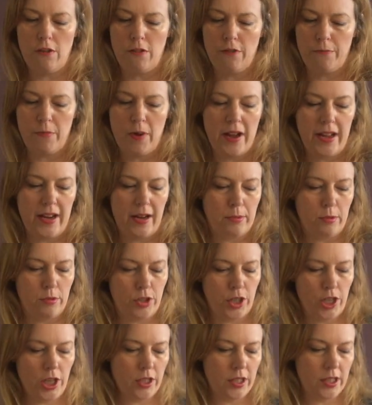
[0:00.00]
of pineapple
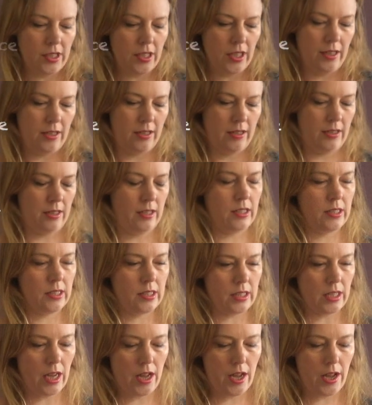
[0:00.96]
juice.
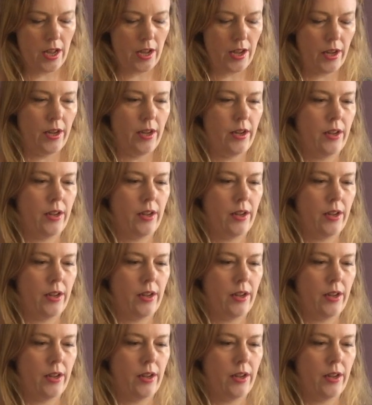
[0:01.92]
So